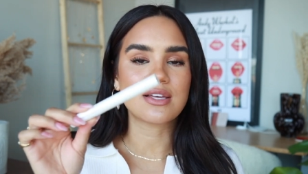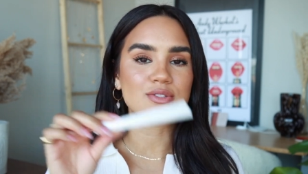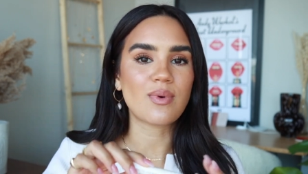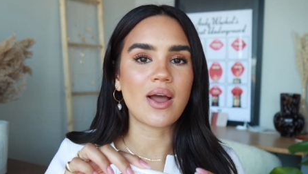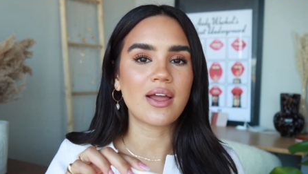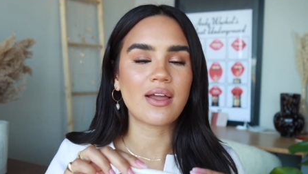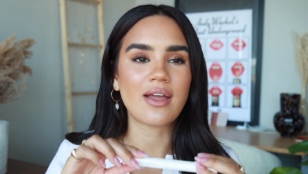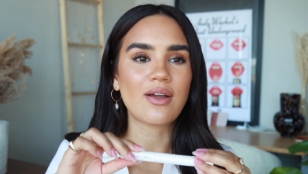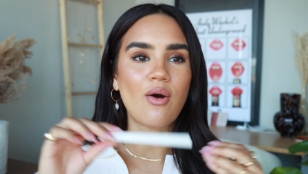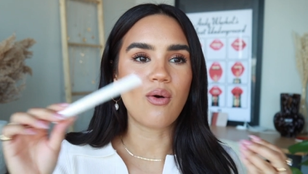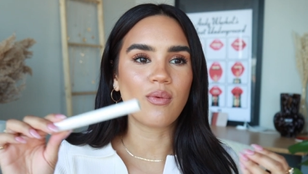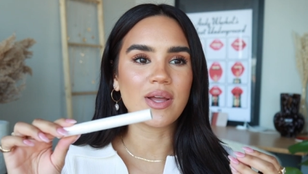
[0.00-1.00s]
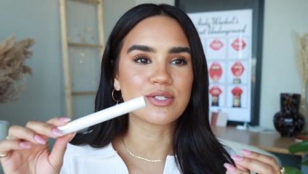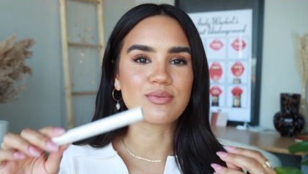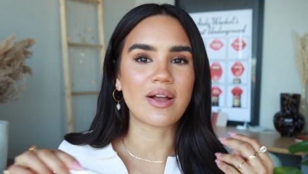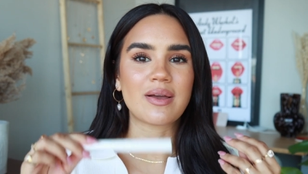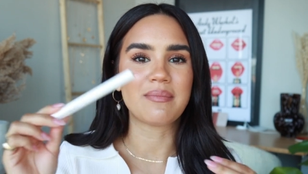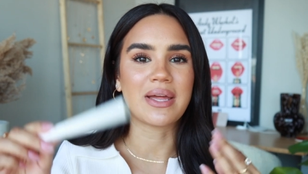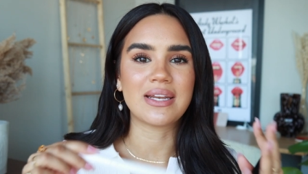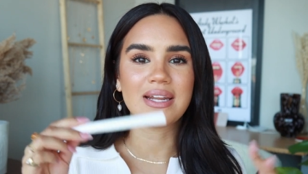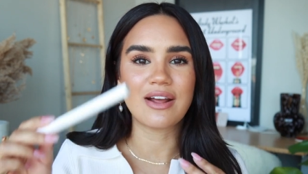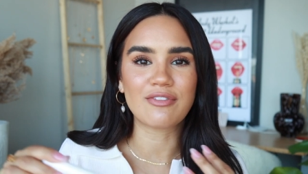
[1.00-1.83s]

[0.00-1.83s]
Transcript: That's why I always recommend it